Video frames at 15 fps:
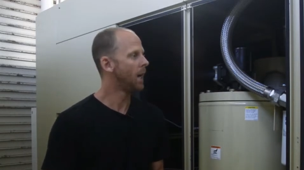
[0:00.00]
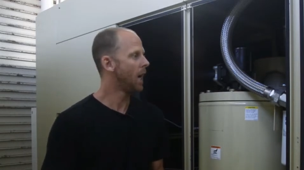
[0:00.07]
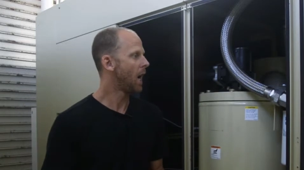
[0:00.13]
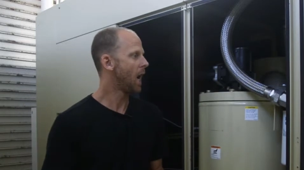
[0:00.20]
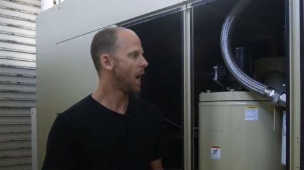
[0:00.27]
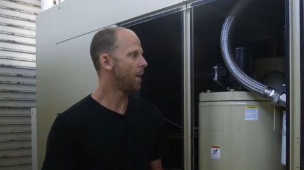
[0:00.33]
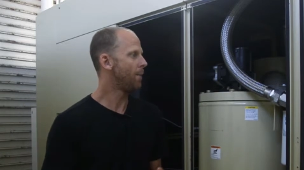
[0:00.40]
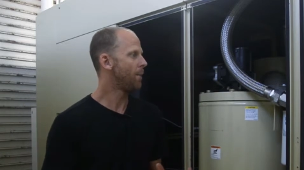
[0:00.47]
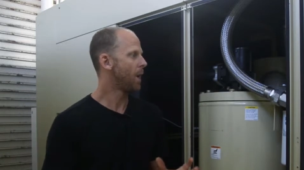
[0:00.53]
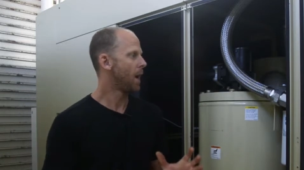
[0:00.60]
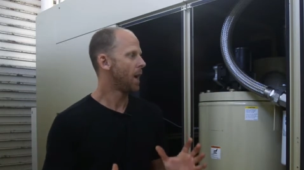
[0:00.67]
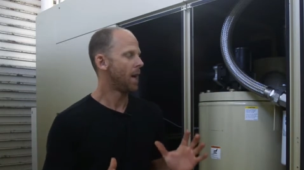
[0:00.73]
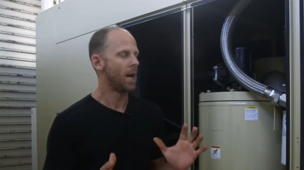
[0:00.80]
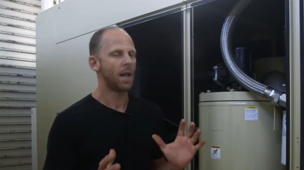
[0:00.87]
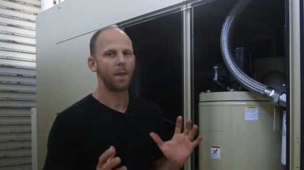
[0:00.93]

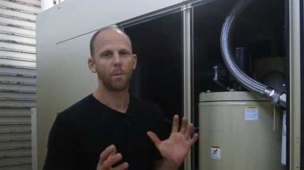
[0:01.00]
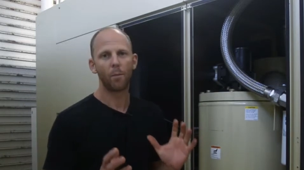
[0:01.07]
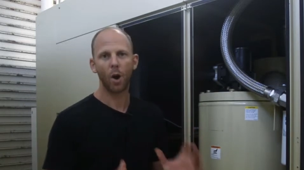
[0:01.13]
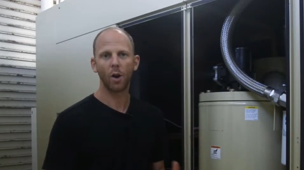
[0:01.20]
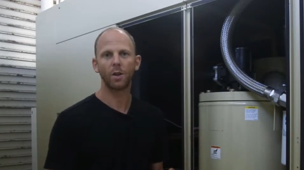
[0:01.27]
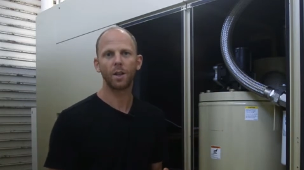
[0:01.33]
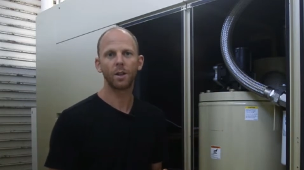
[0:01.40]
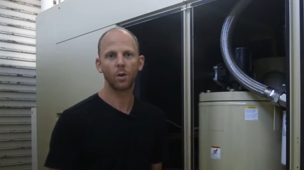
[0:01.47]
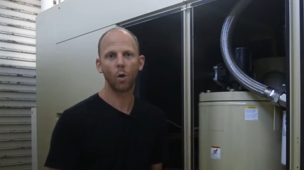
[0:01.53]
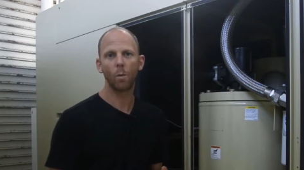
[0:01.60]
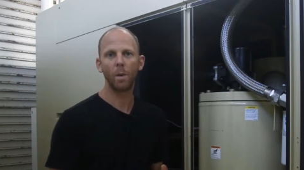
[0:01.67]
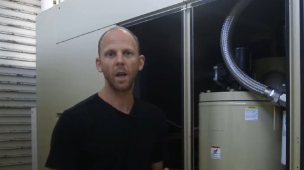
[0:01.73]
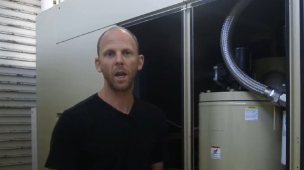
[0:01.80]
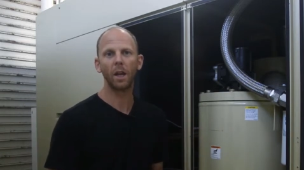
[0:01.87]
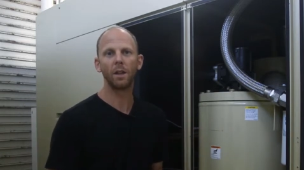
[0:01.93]
The process all
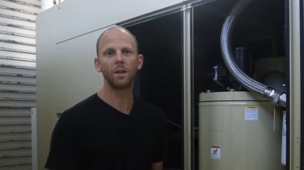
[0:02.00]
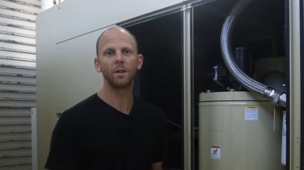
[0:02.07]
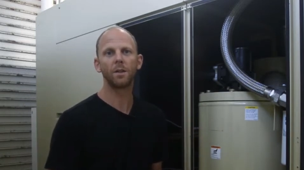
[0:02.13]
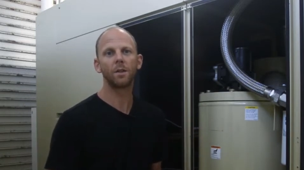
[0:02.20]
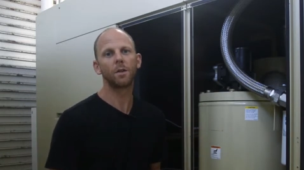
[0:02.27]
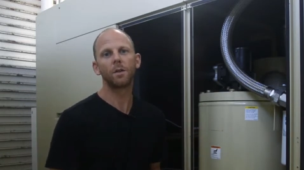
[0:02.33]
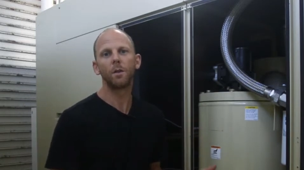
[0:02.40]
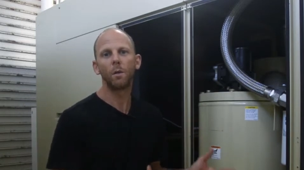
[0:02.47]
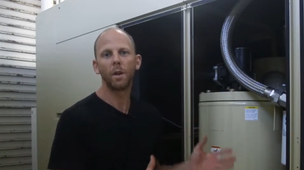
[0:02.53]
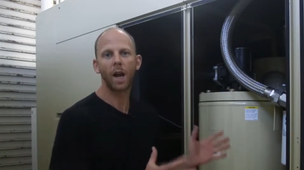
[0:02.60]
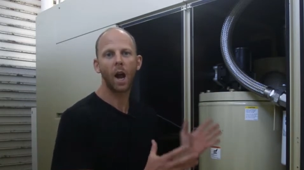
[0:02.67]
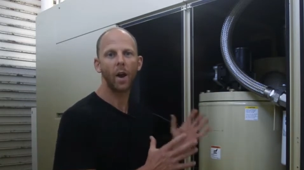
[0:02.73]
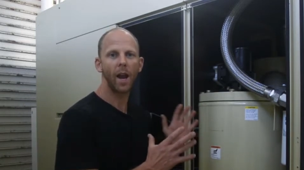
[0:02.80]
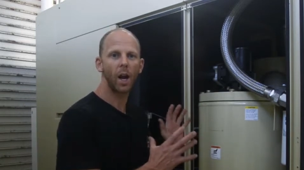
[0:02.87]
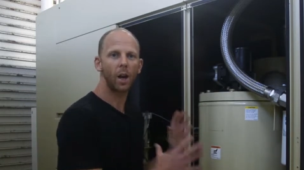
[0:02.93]
begins with
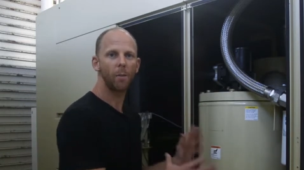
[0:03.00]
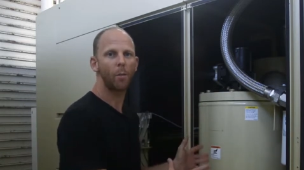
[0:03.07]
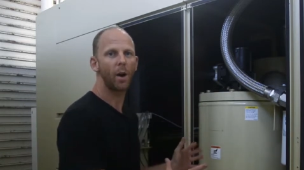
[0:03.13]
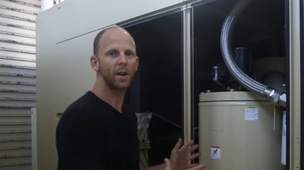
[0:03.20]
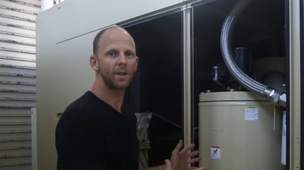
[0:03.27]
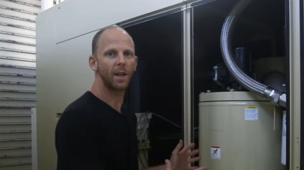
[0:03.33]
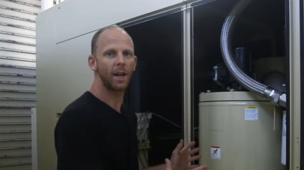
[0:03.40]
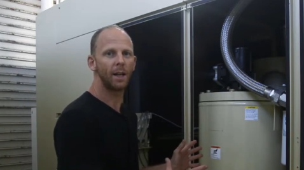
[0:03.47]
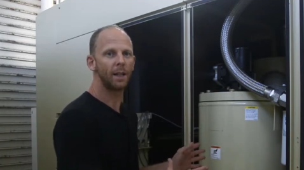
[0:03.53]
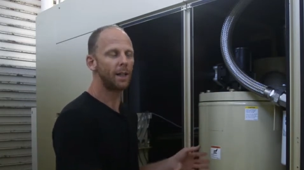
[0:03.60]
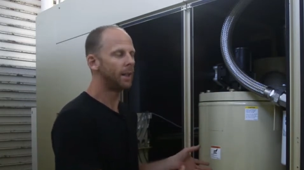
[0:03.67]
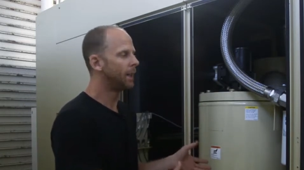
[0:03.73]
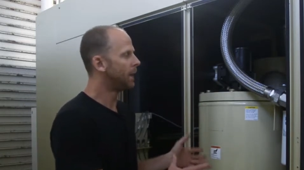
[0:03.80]
our air compressor.